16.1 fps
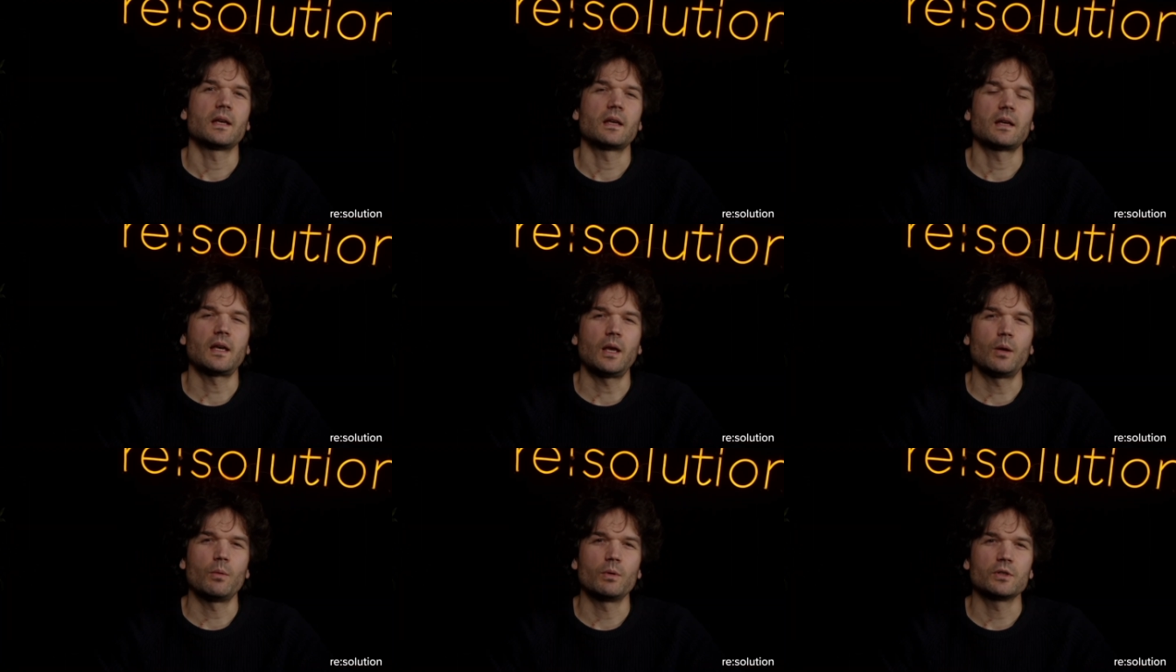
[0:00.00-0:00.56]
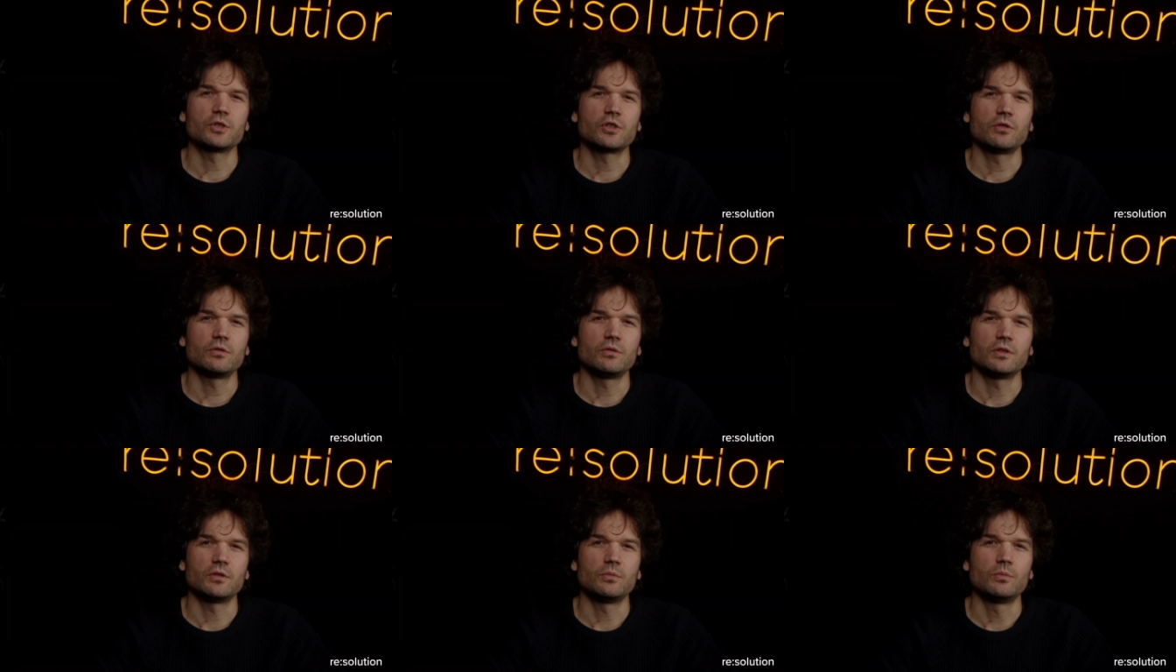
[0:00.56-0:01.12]
I will show
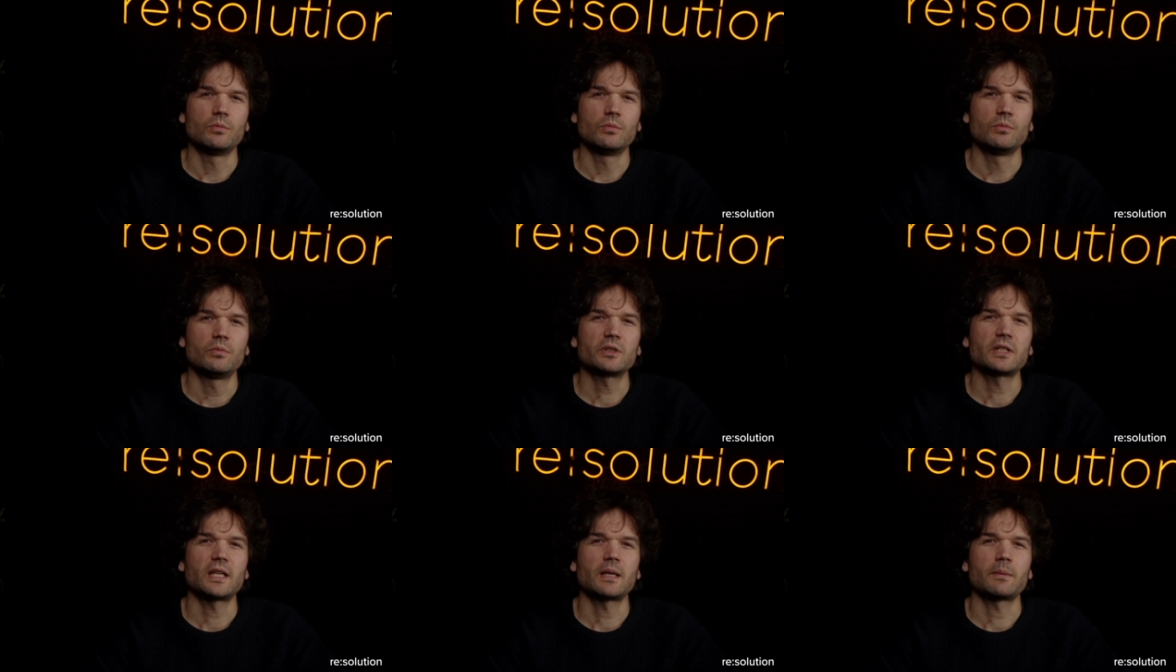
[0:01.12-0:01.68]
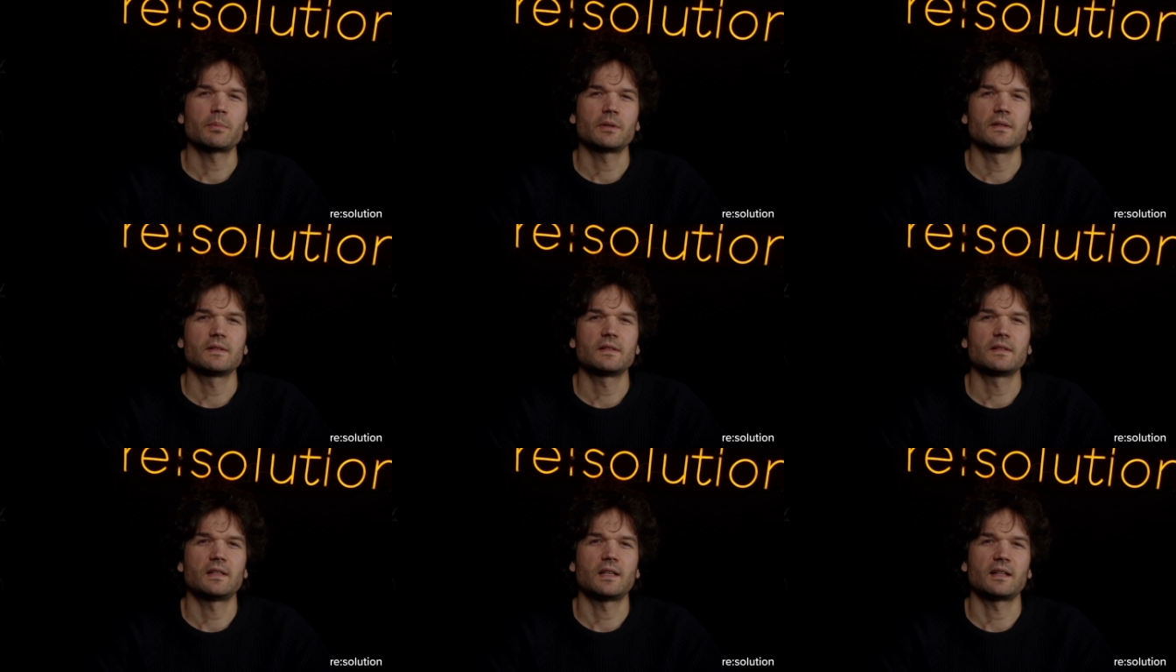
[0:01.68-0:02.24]
you what
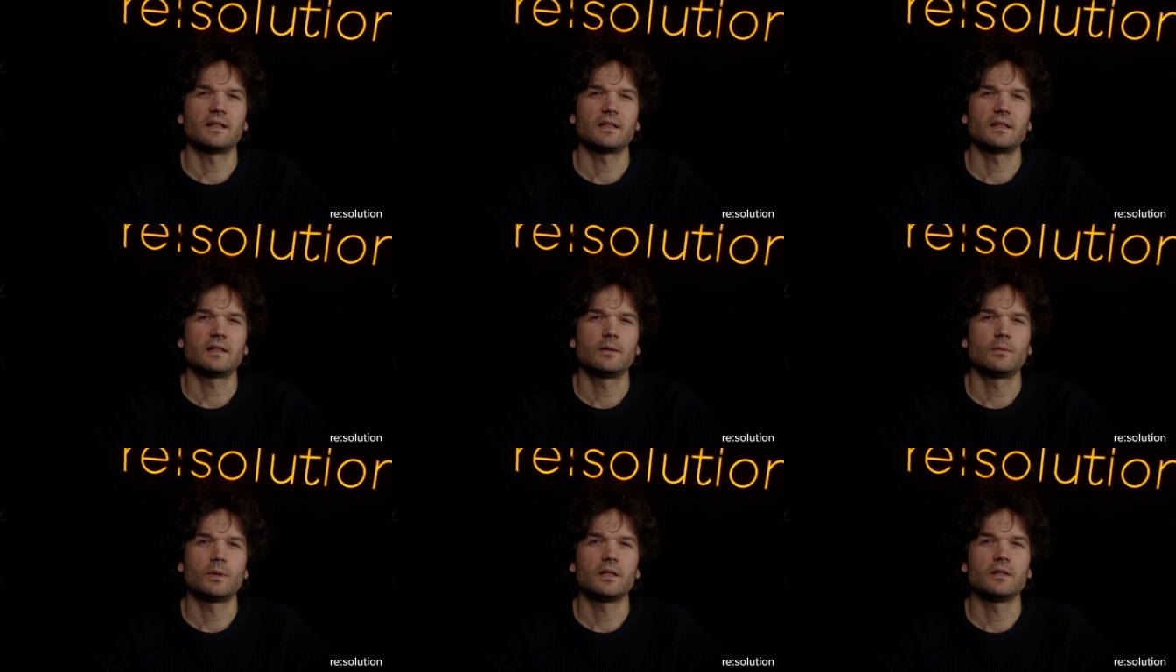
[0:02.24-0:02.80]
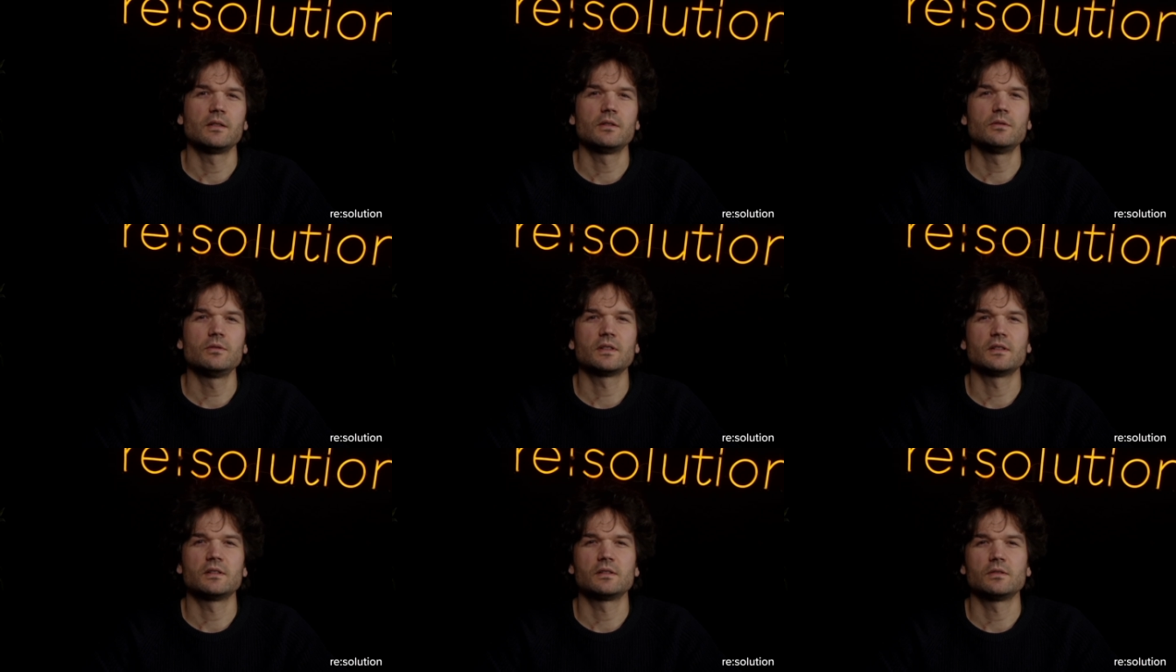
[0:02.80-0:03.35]
happens technical when a
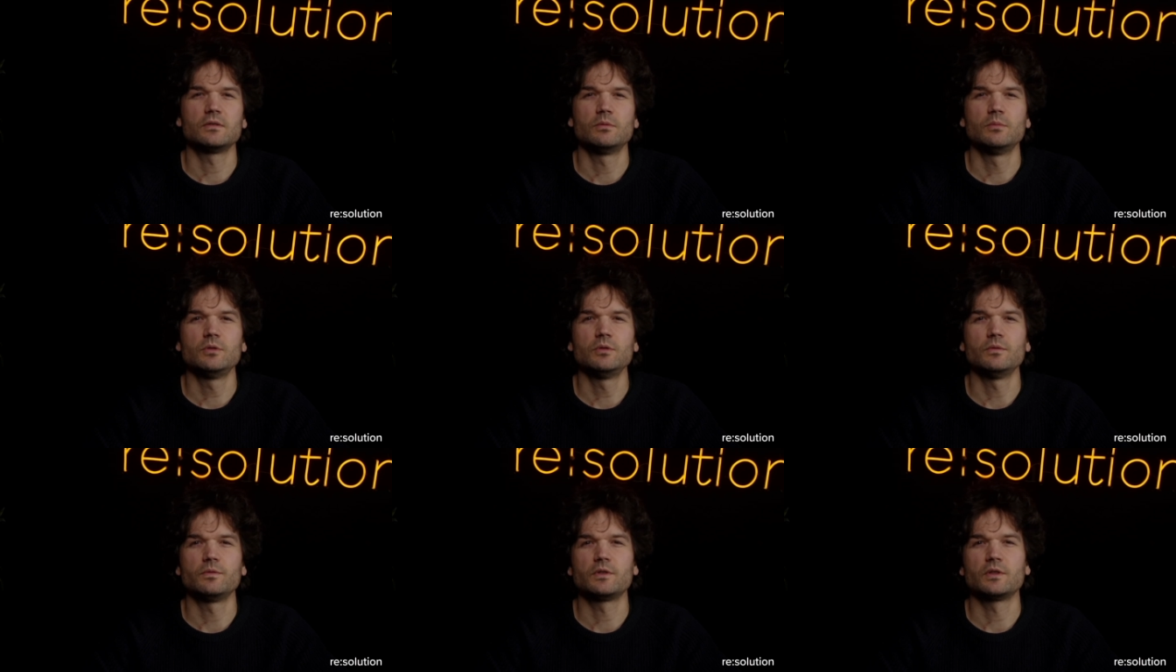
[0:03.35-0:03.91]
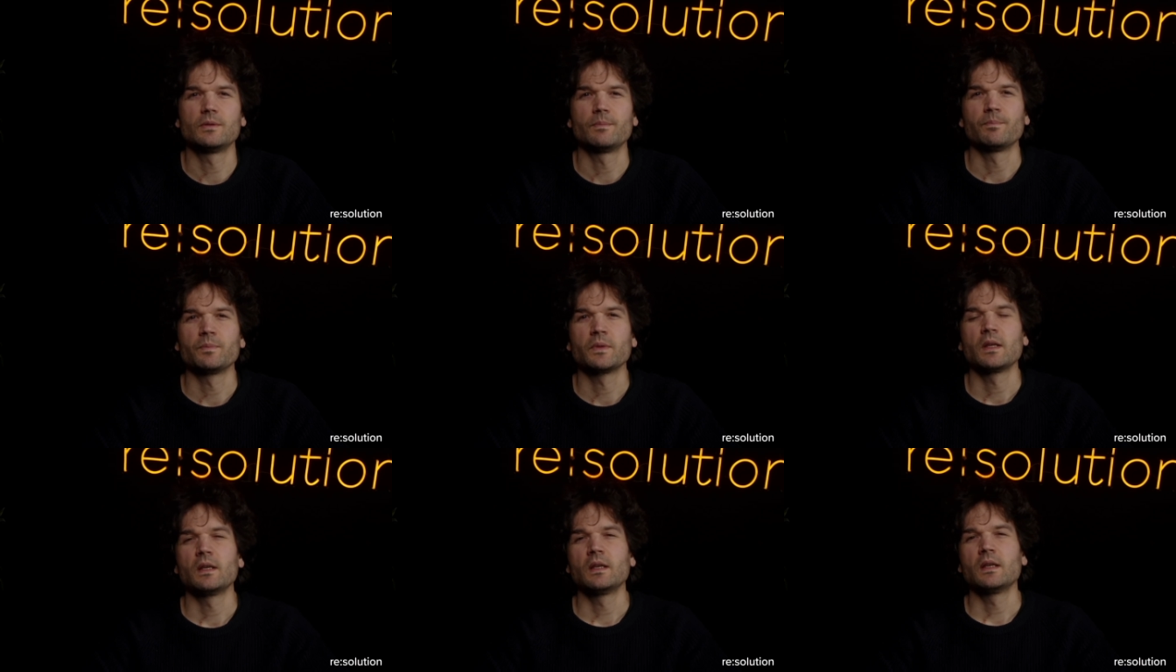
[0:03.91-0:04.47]
user is removed,
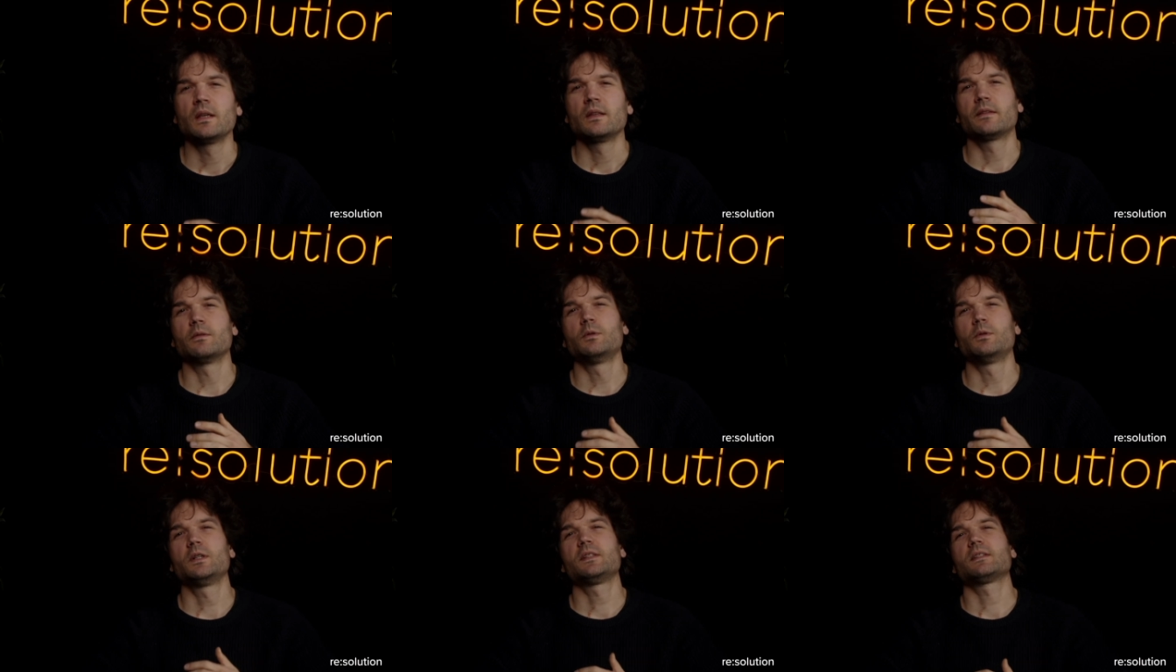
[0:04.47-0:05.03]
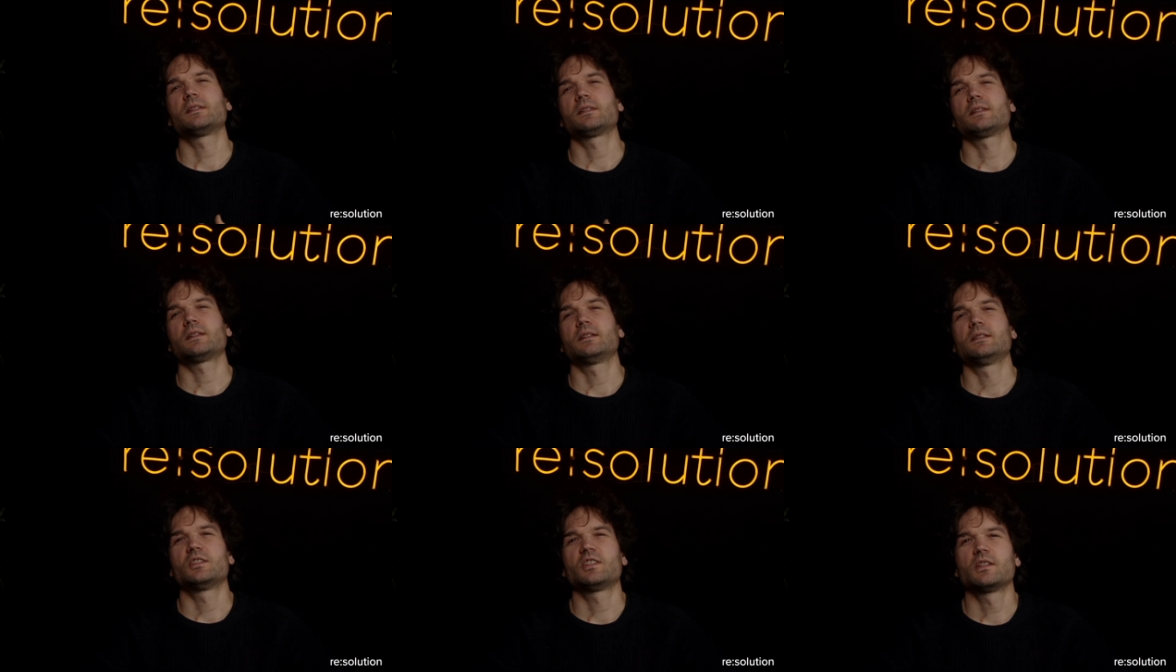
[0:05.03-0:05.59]
the risks
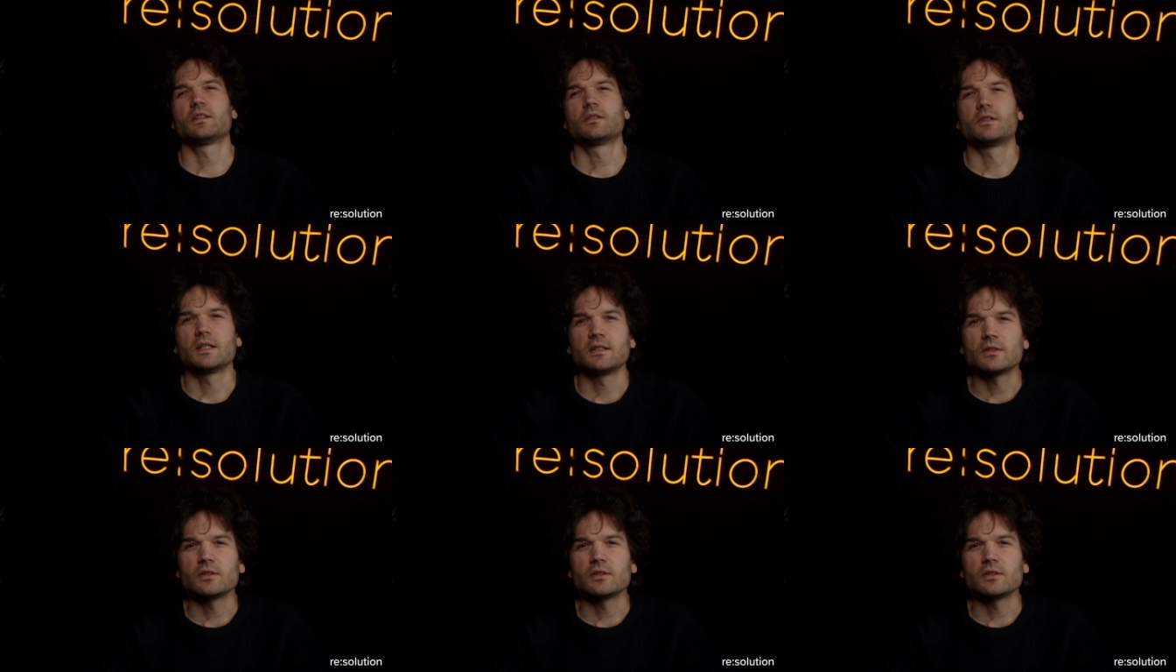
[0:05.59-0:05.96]
in Jira and